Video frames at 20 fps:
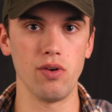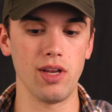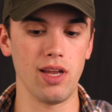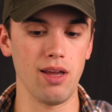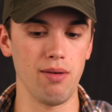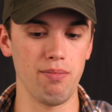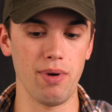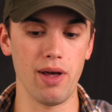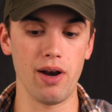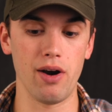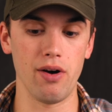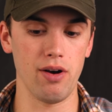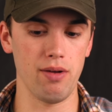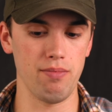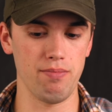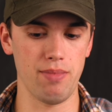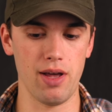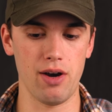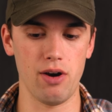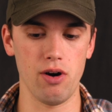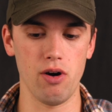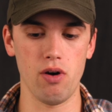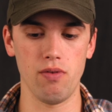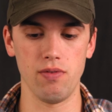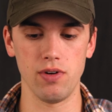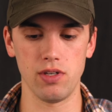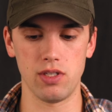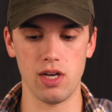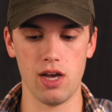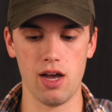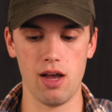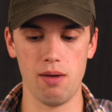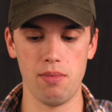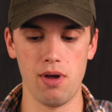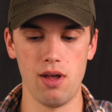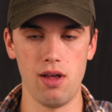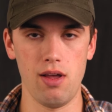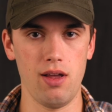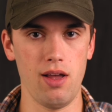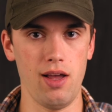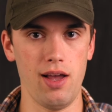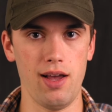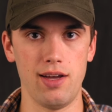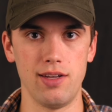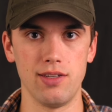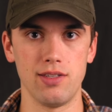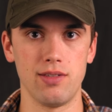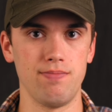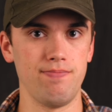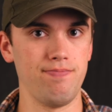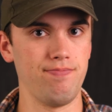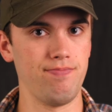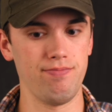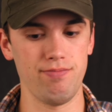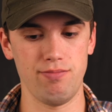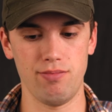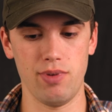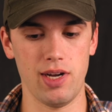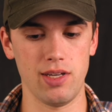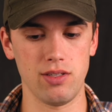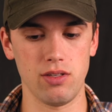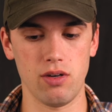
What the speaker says: to get better and better over time, as brass